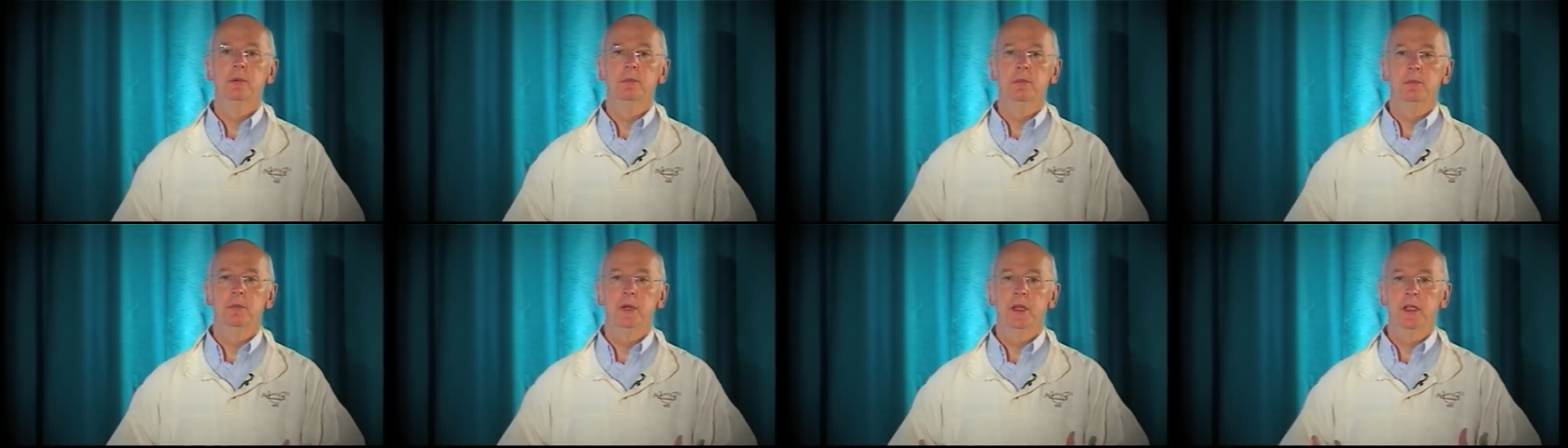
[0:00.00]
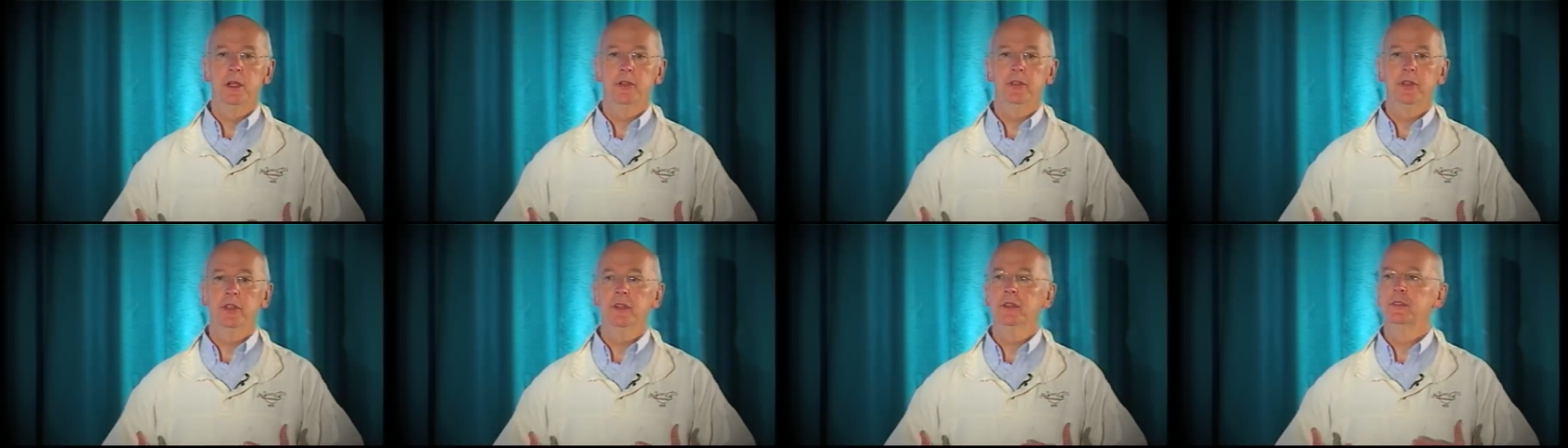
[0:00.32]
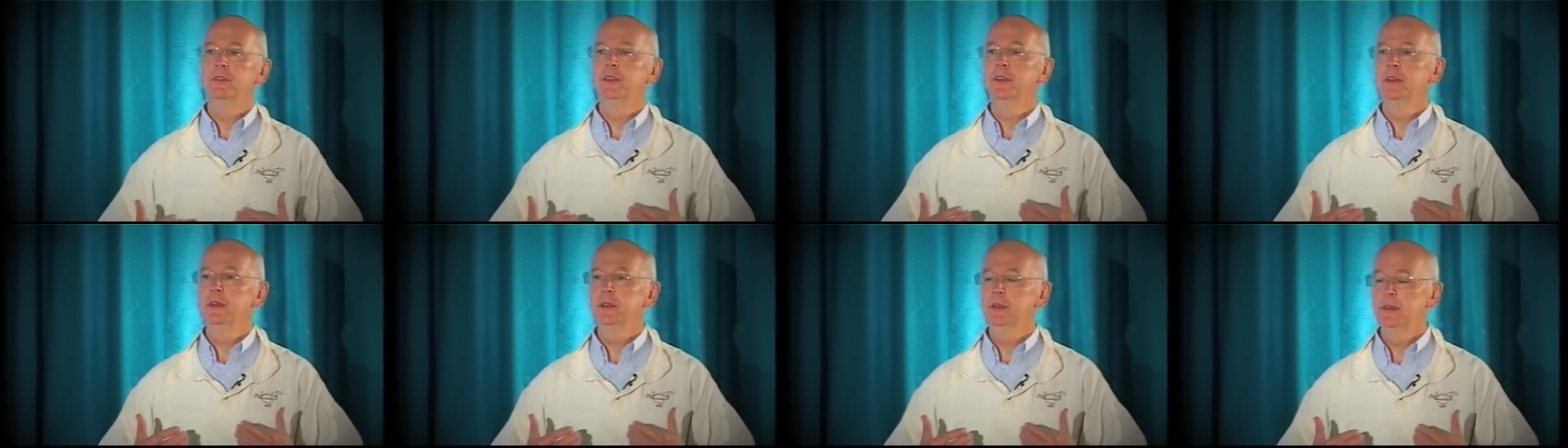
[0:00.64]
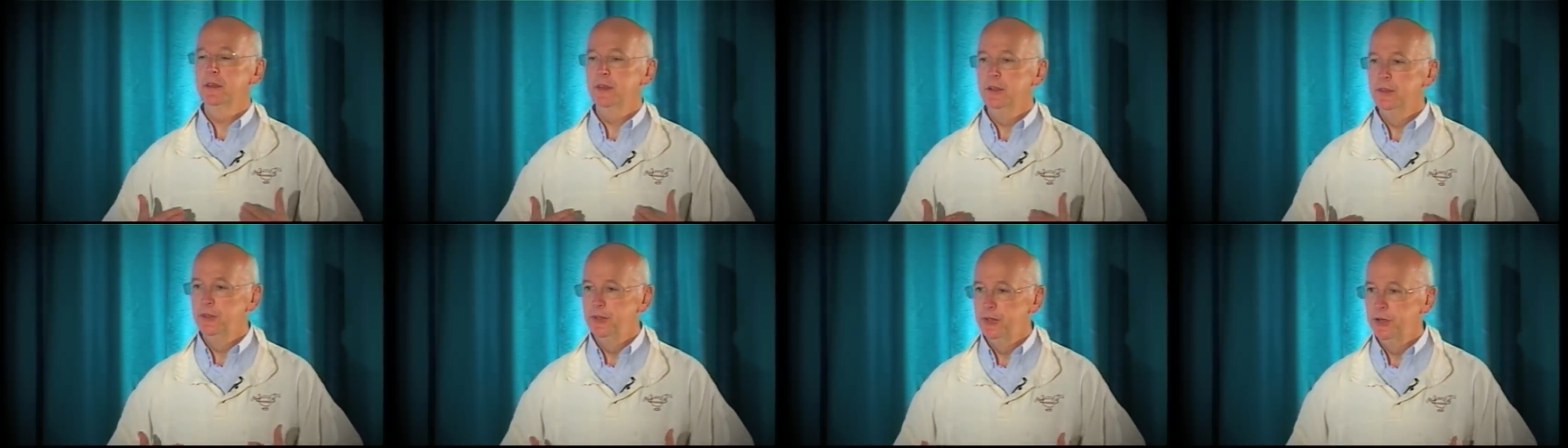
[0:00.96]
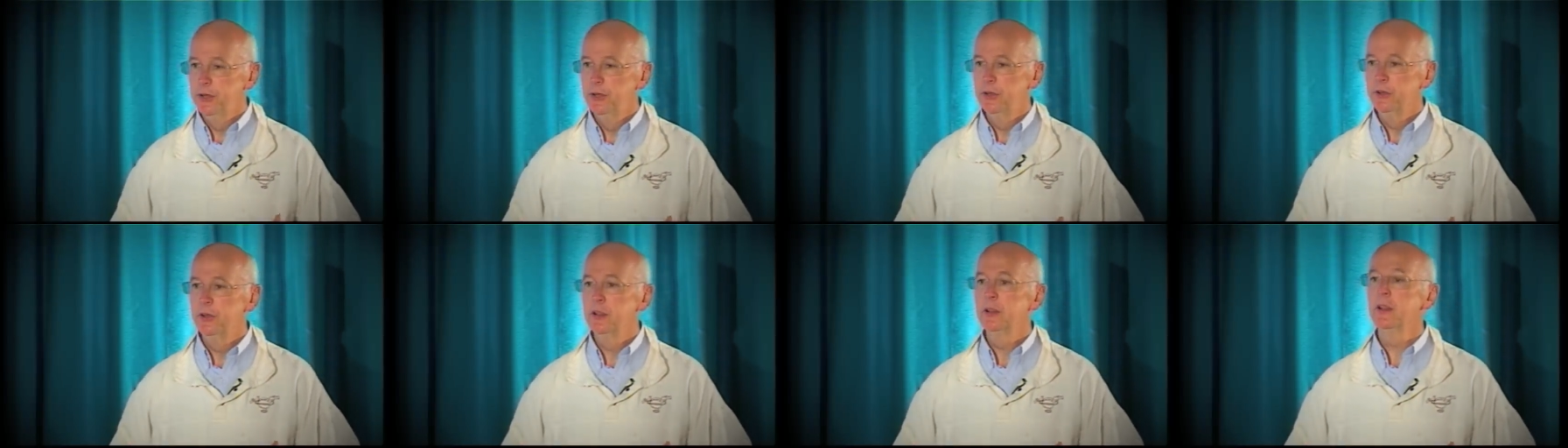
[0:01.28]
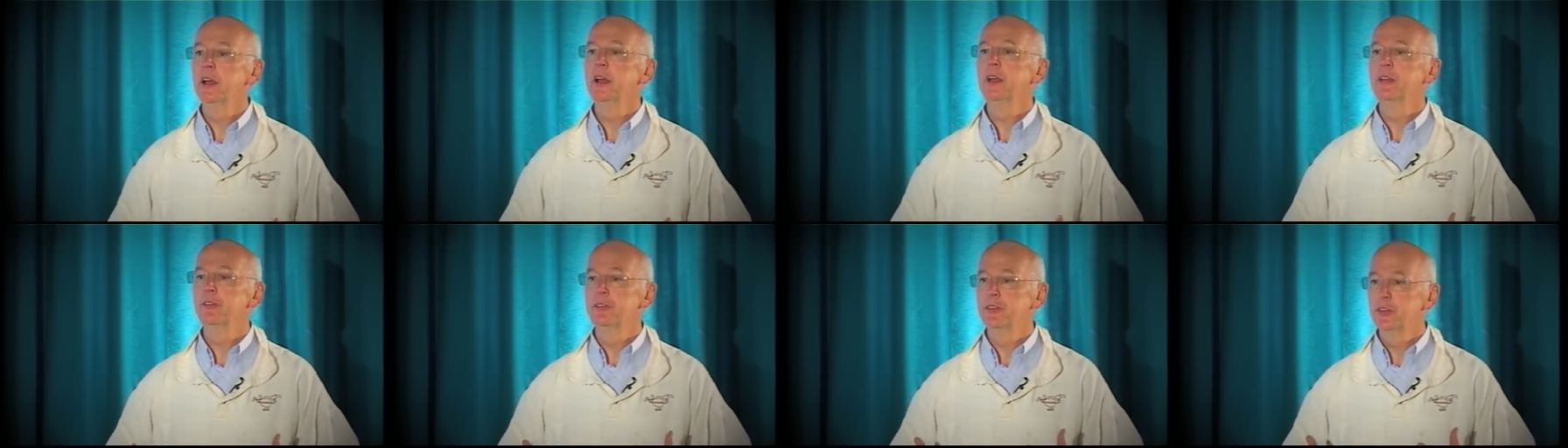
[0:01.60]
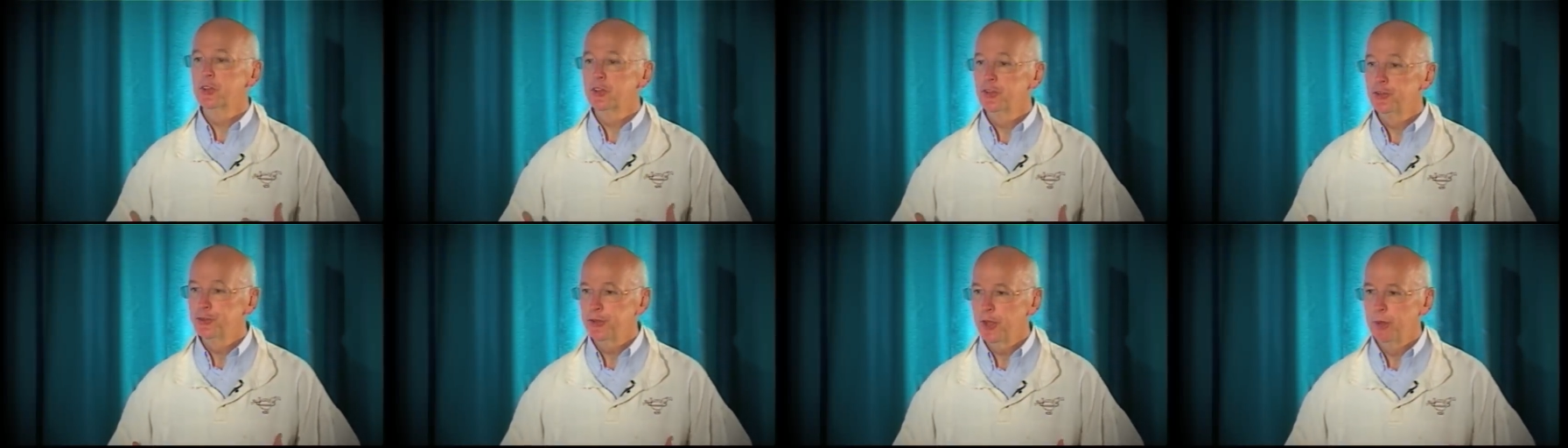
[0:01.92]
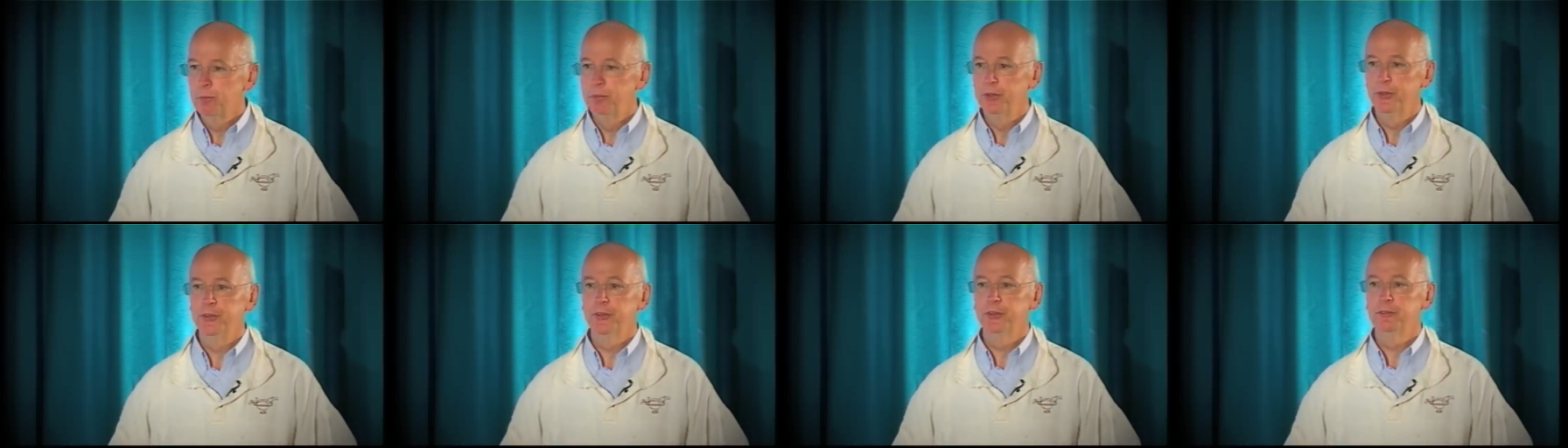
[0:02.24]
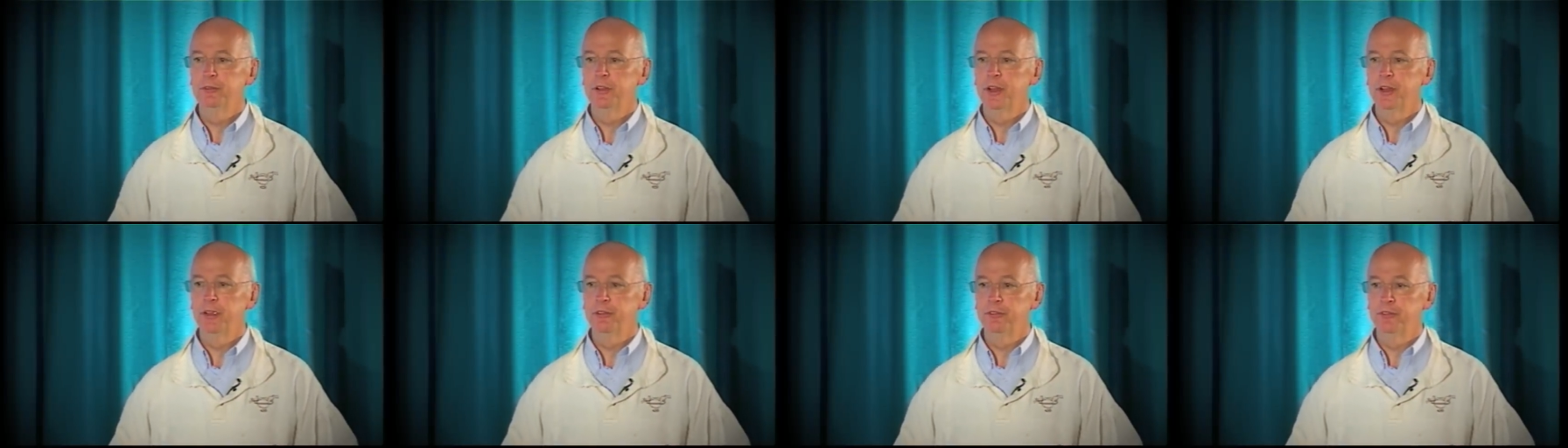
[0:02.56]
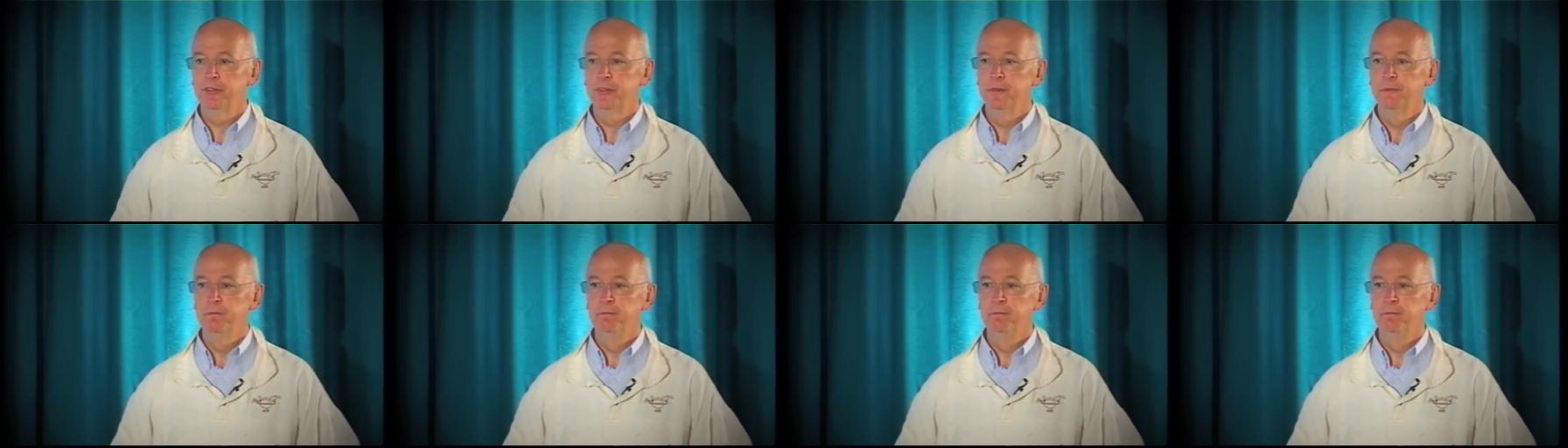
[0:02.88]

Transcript: Mary the interior life, the contemplative life.